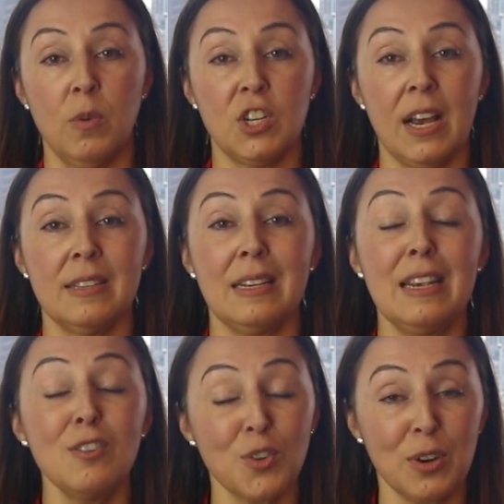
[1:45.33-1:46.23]
which has
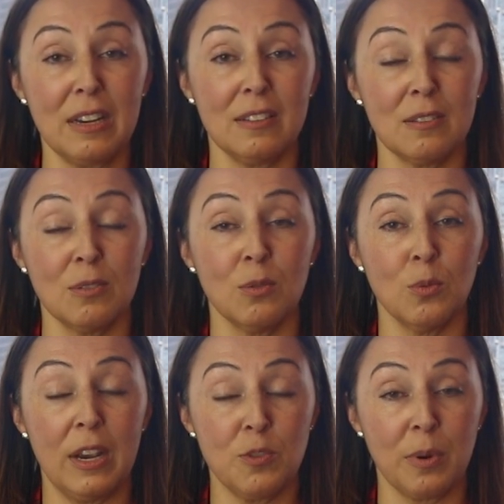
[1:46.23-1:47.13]
increased
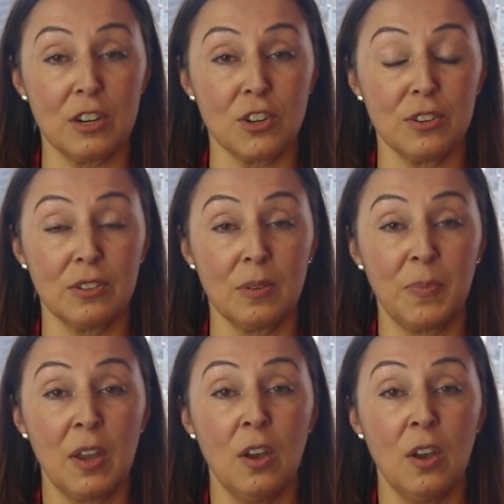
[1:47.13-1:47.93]
wage pressures.